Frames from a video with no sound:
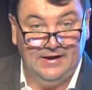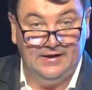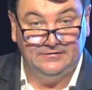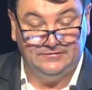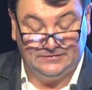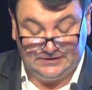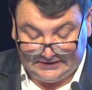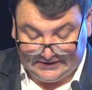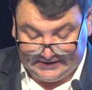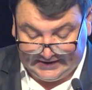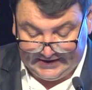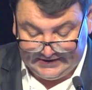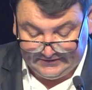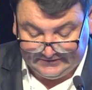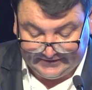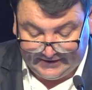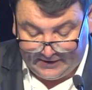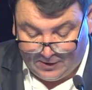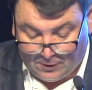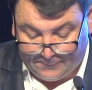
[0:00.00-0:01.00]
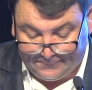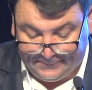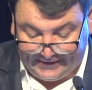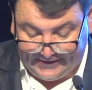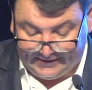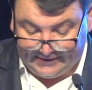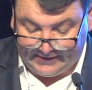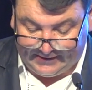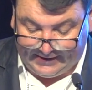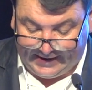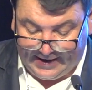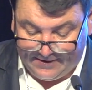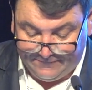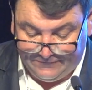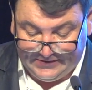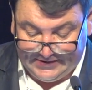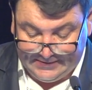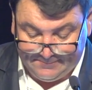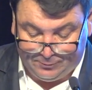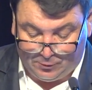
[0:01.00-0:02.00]
is the key to helping
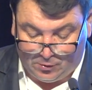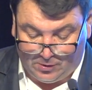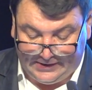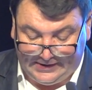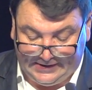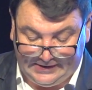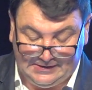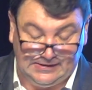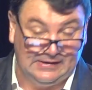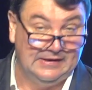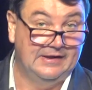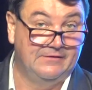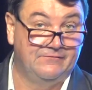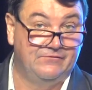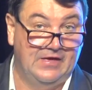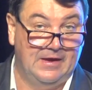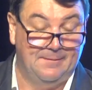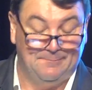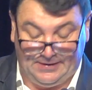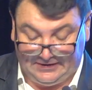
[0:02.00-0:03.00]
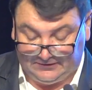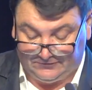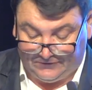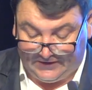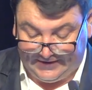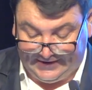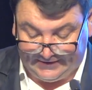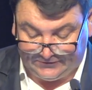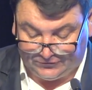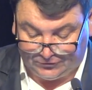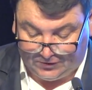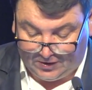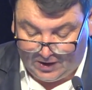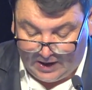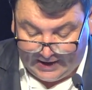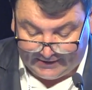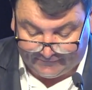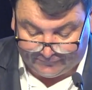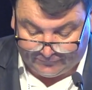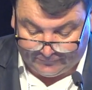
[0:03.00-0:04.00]
every employee live their best financial
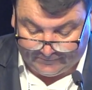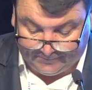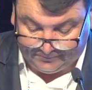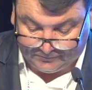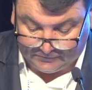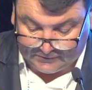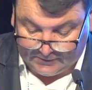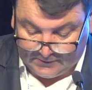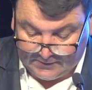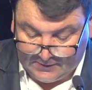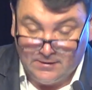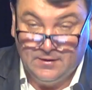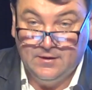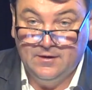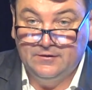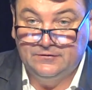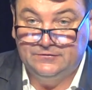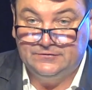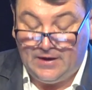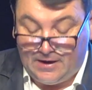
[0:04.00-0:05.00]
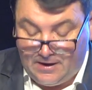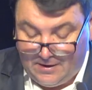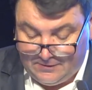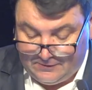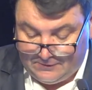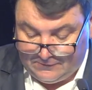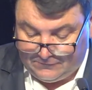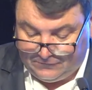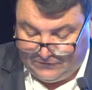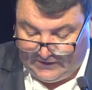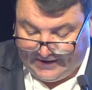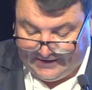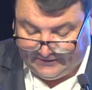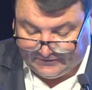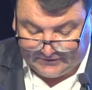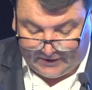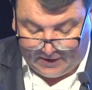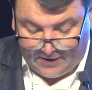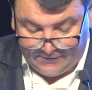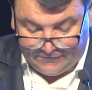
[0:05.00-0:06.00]
life. So
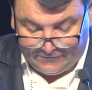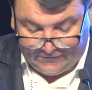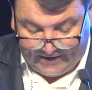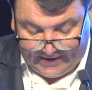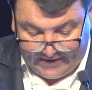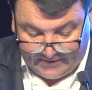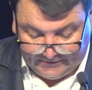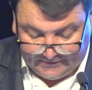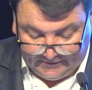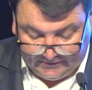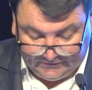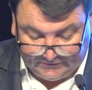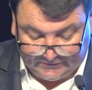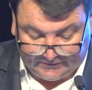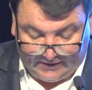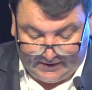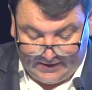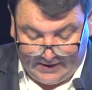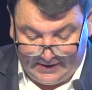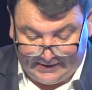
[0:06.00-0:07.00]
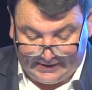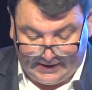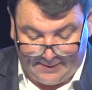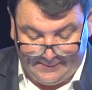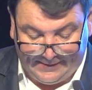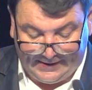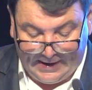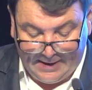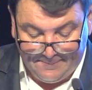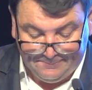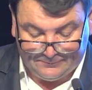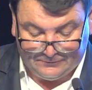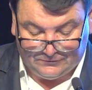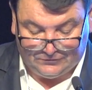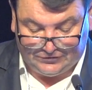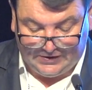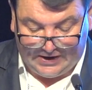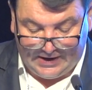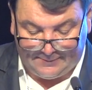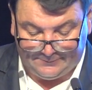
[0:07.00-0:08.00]
Flair's co-founders are coming up,
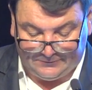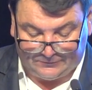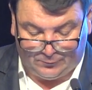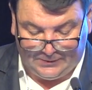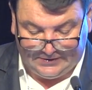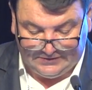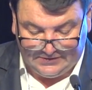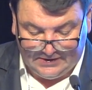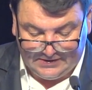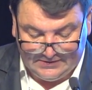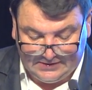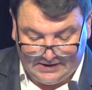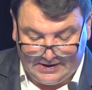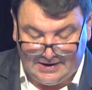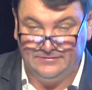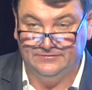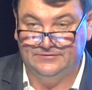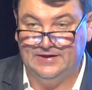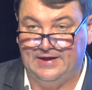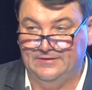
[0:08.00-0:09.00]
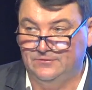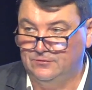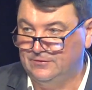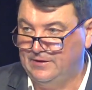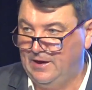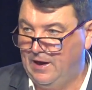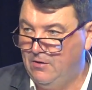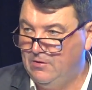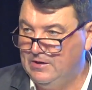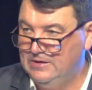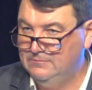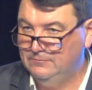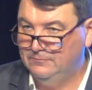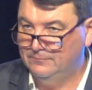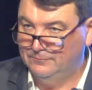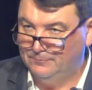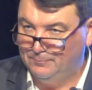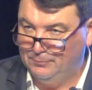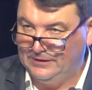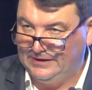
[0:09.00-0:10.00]
James Windon and Daniel Cohen.
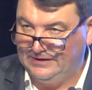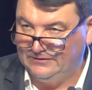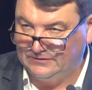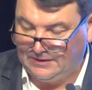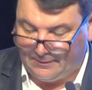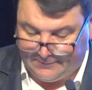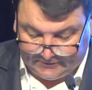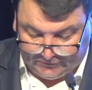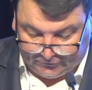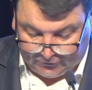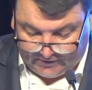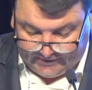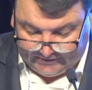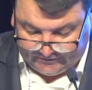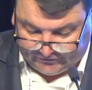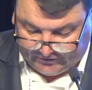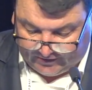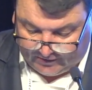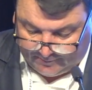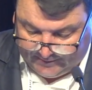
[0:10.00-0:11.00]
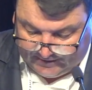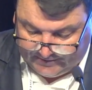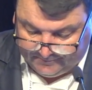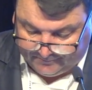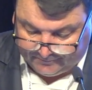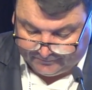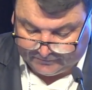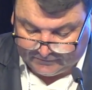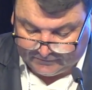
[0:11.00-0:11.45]
Please come and join us, gentlemen,